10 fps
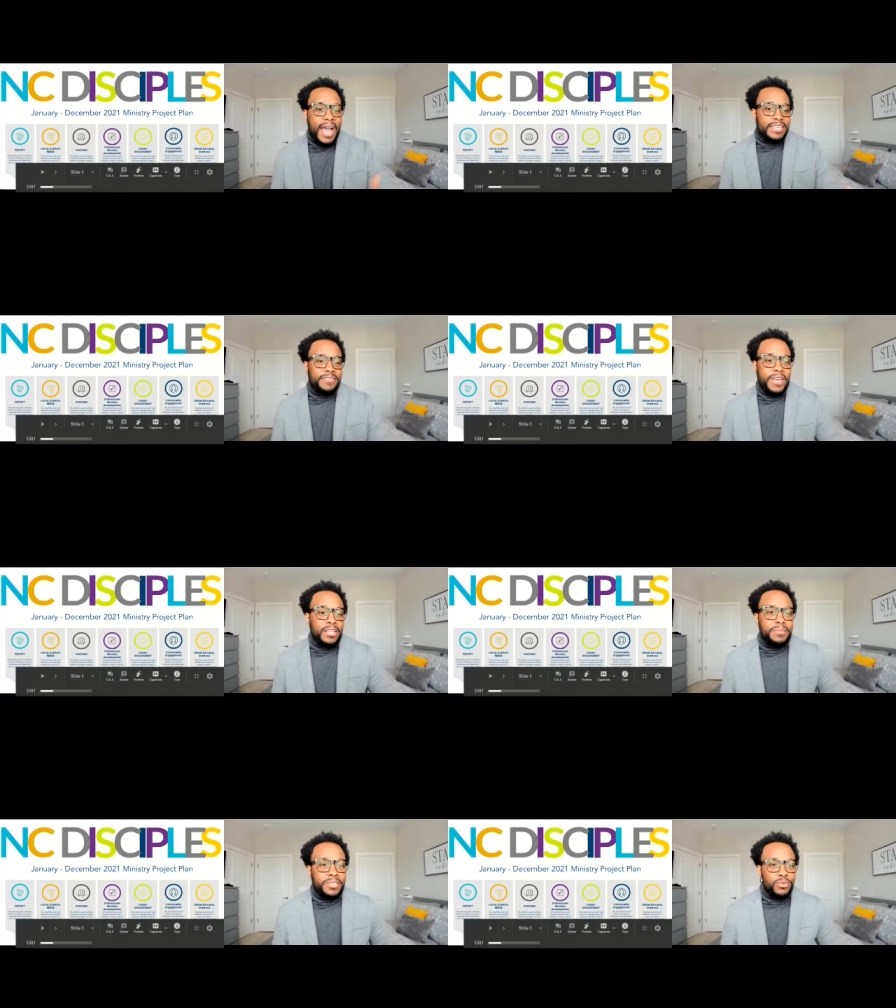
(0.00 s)

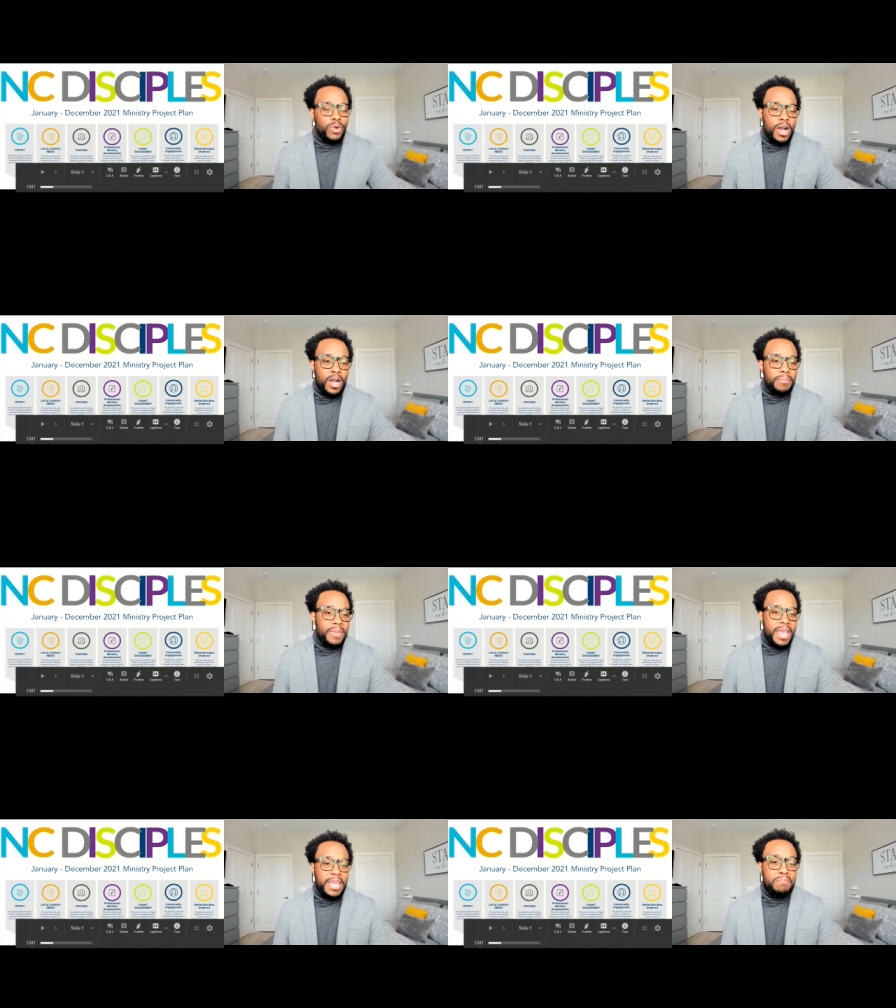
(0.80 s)
developed
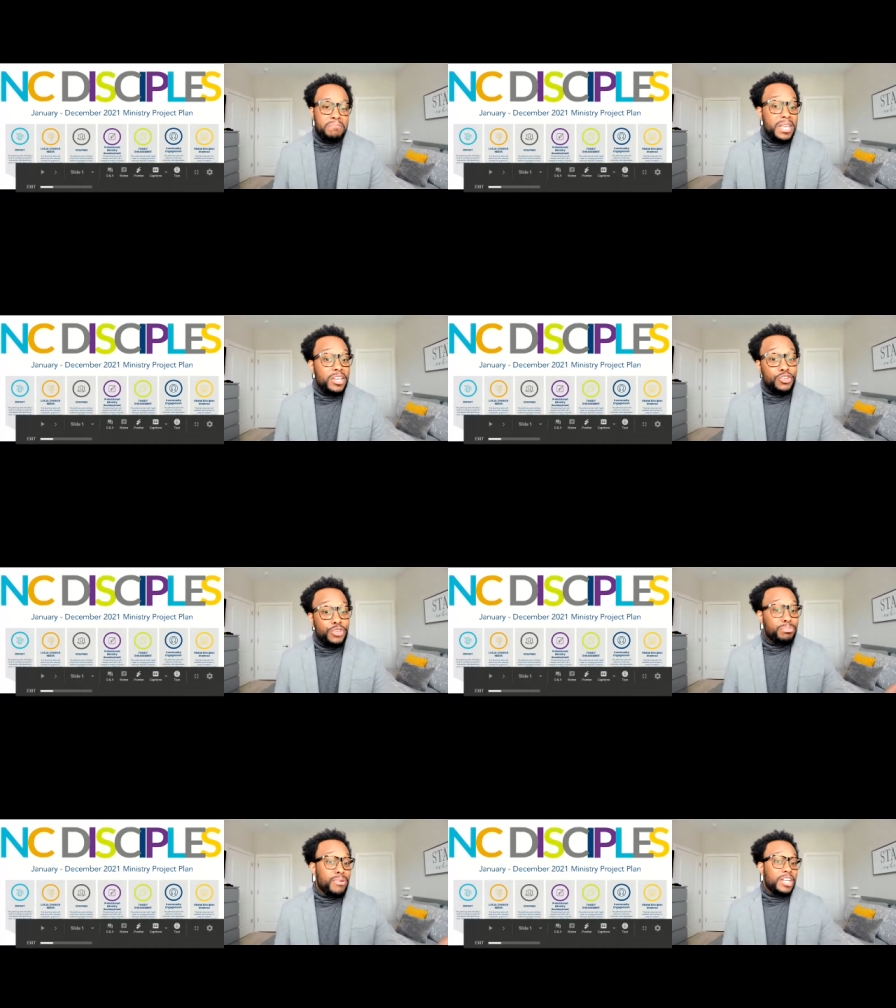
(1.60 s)
a ministry
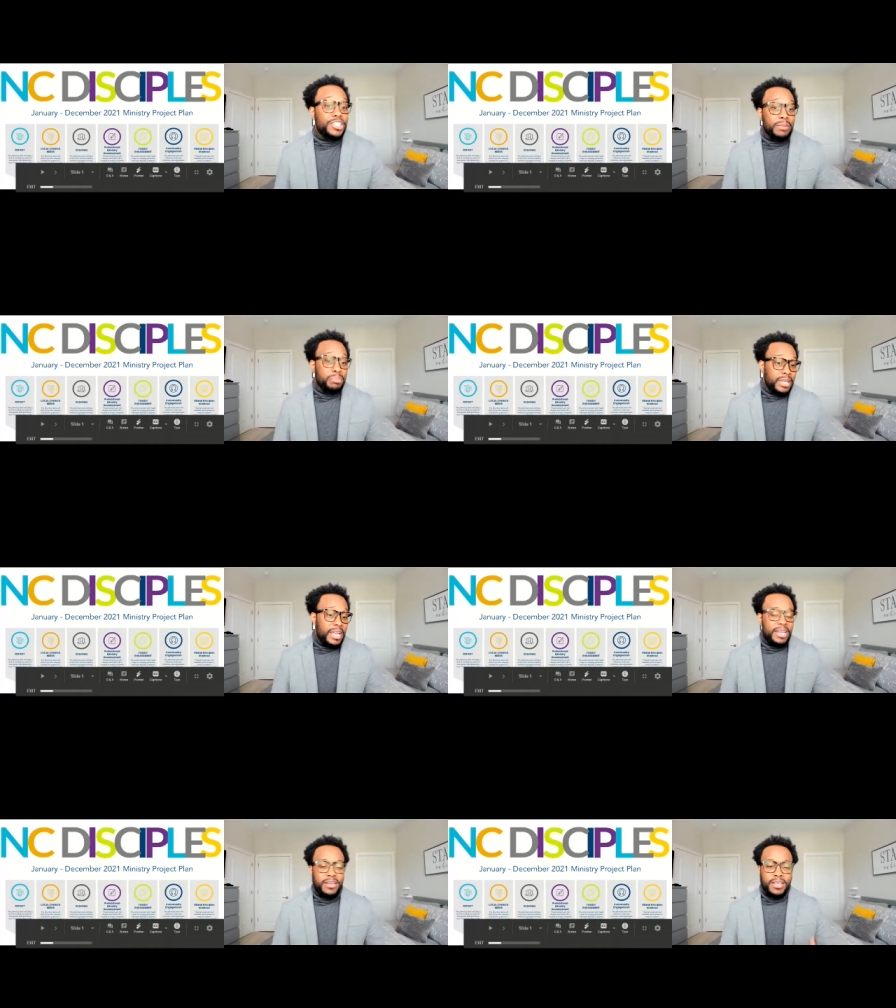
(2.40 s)
project
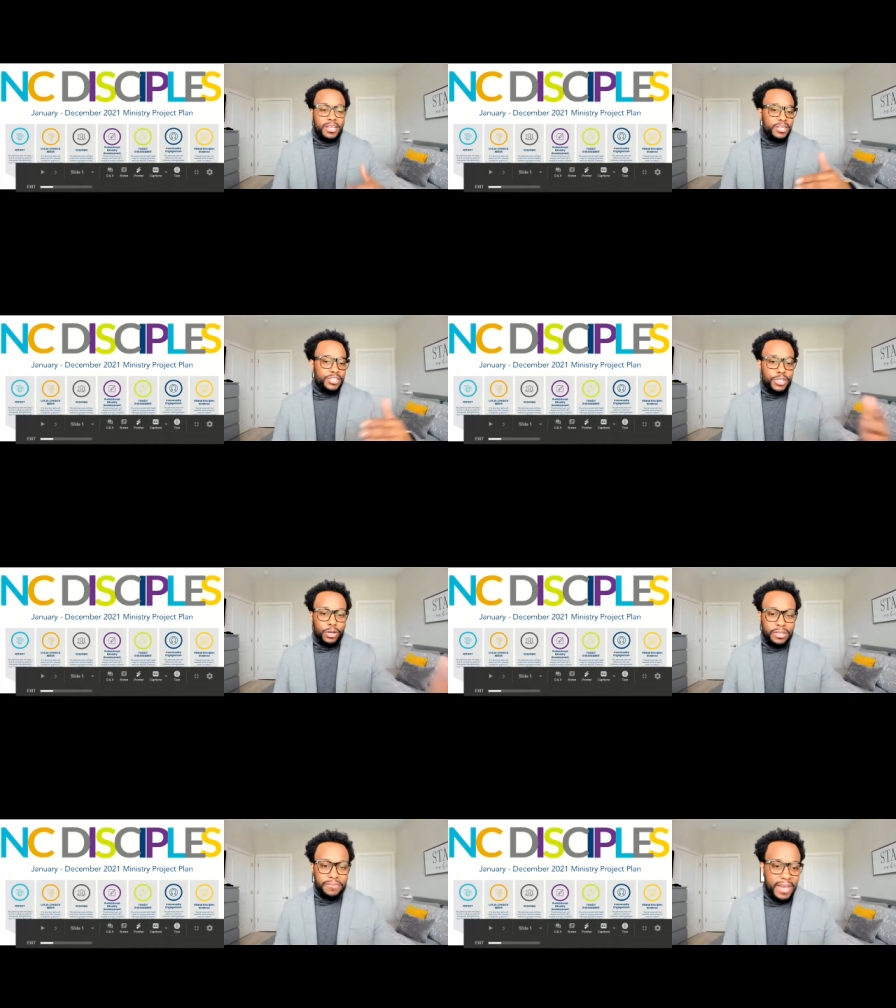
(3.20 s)
plan,
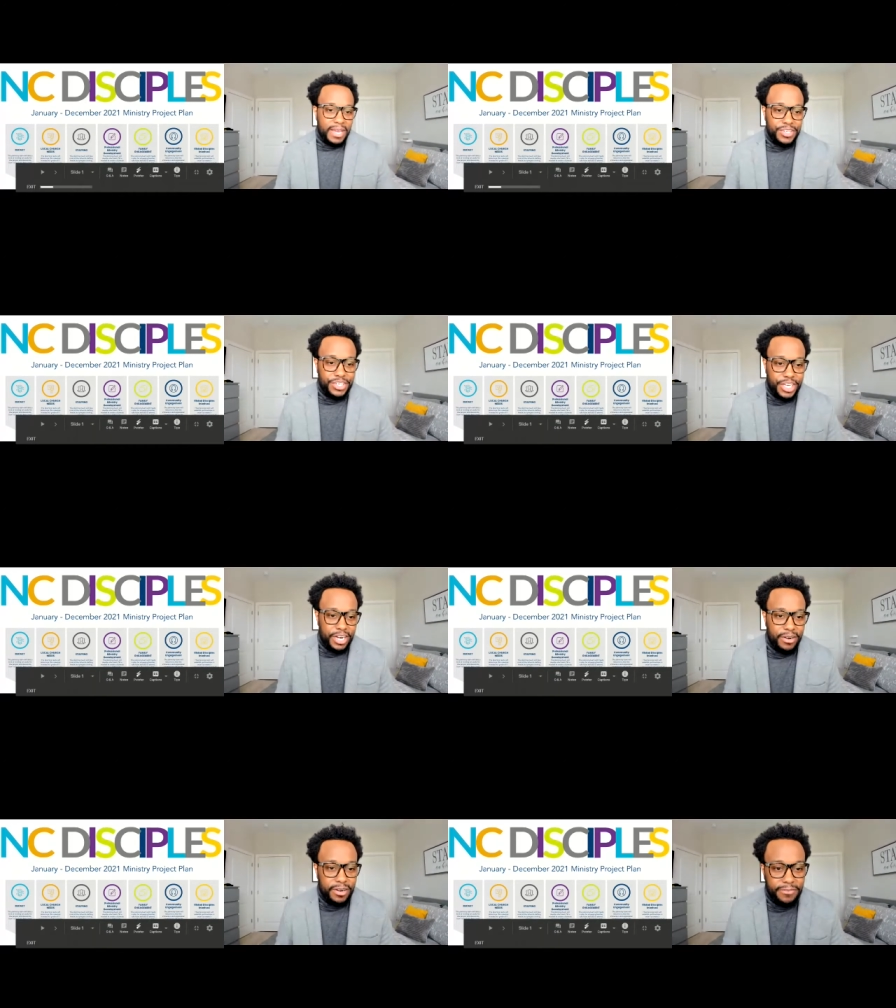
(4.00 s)
totally fine to
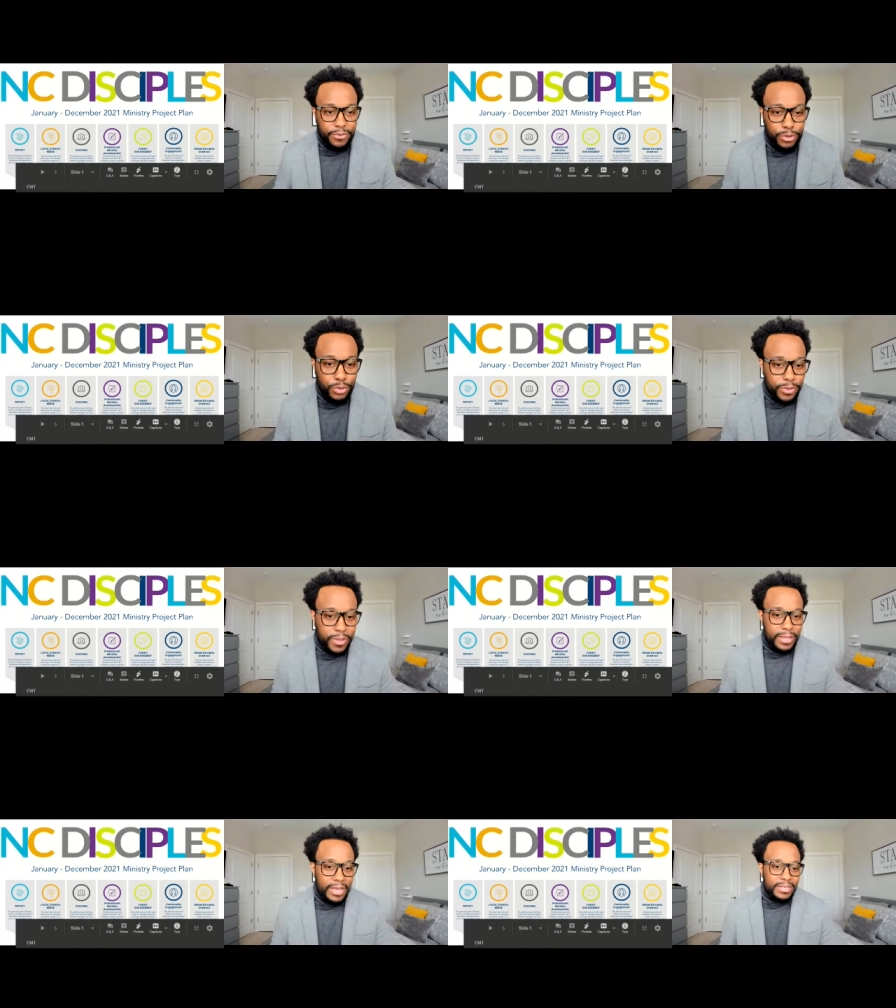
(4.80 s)
share it, for North
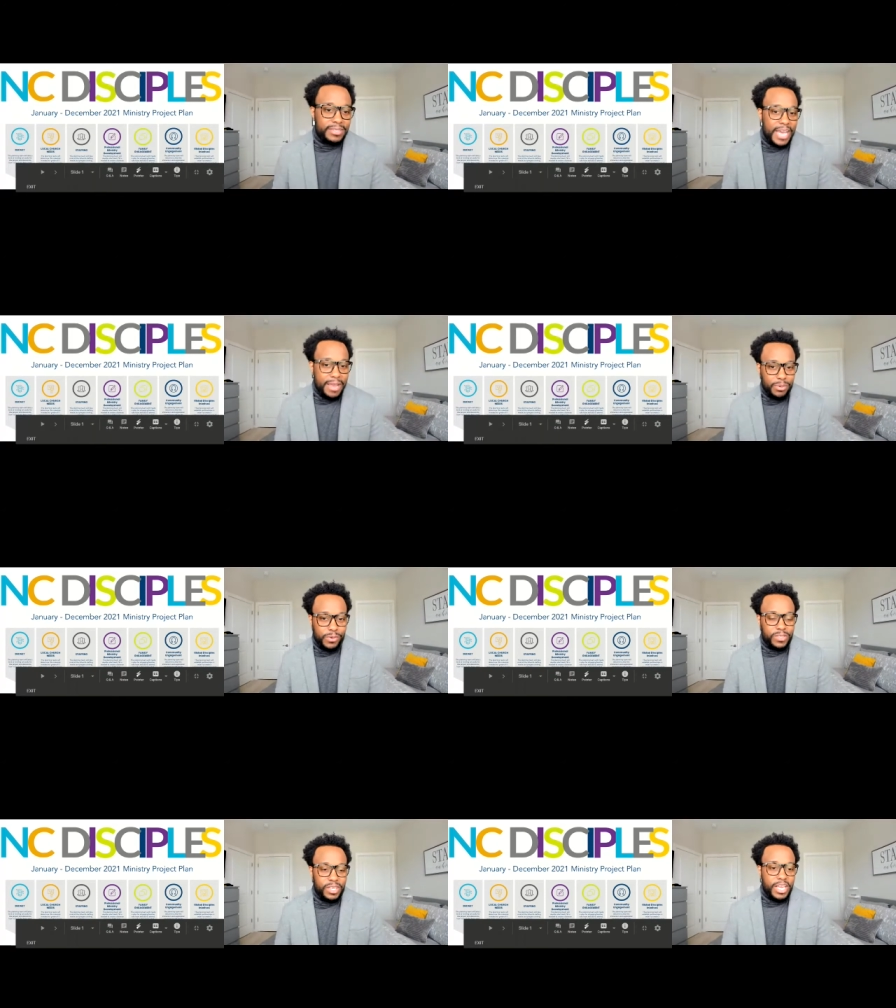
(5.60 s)
Carolina
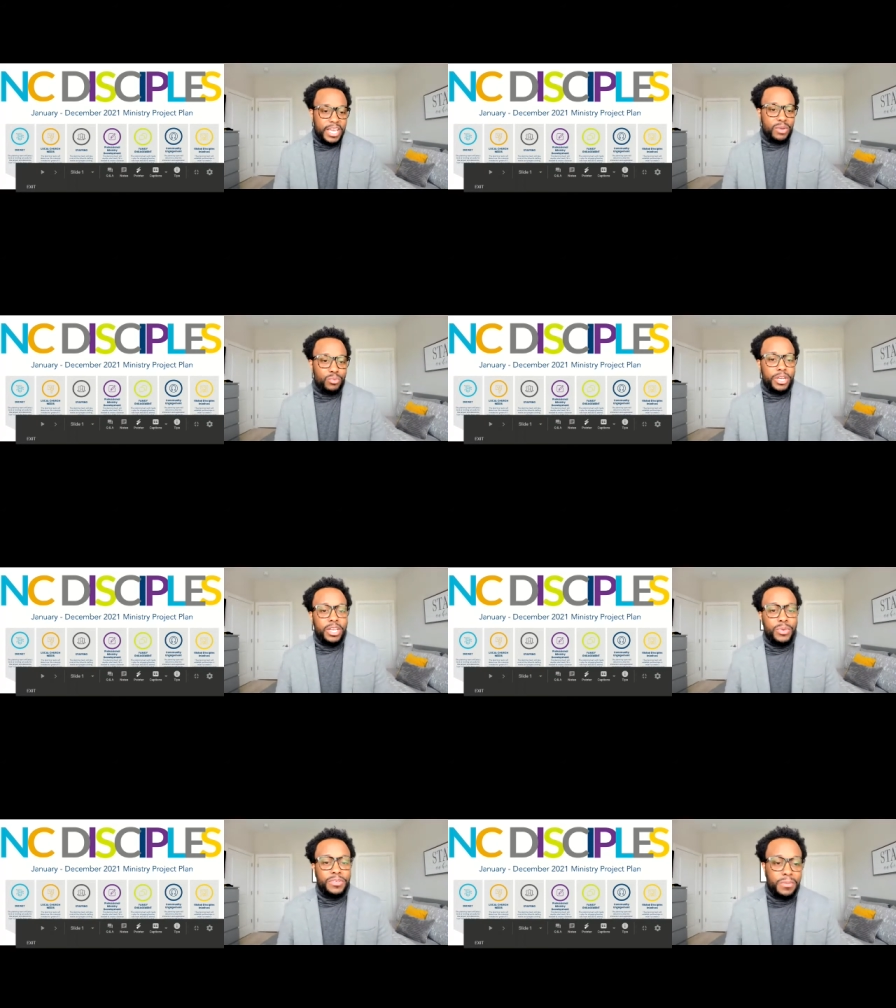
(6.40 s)
disciples in working
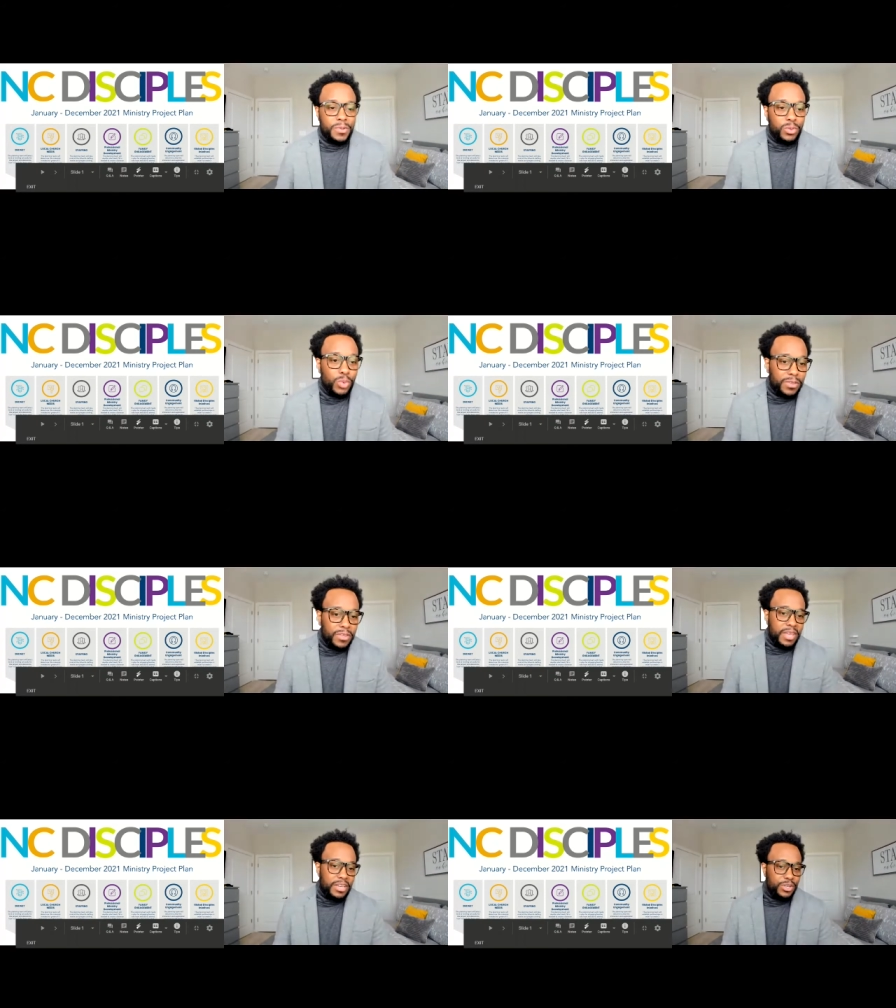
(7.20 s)
with some of the work that
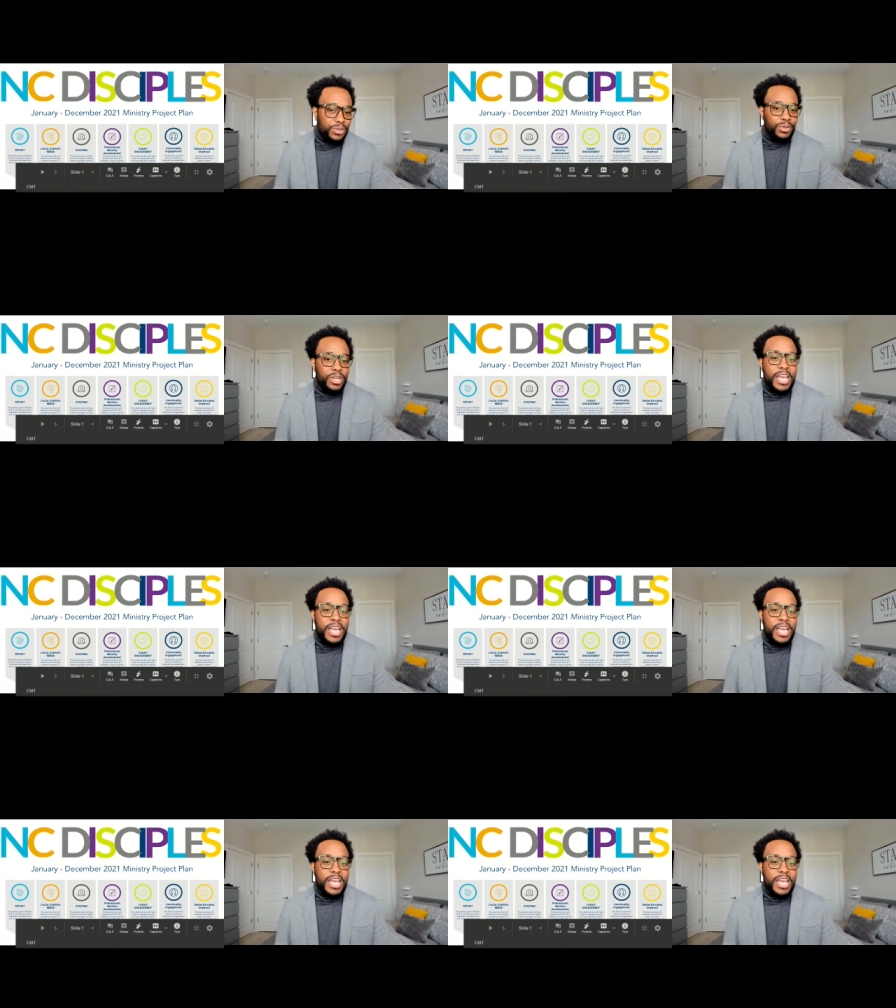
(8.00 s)
they do.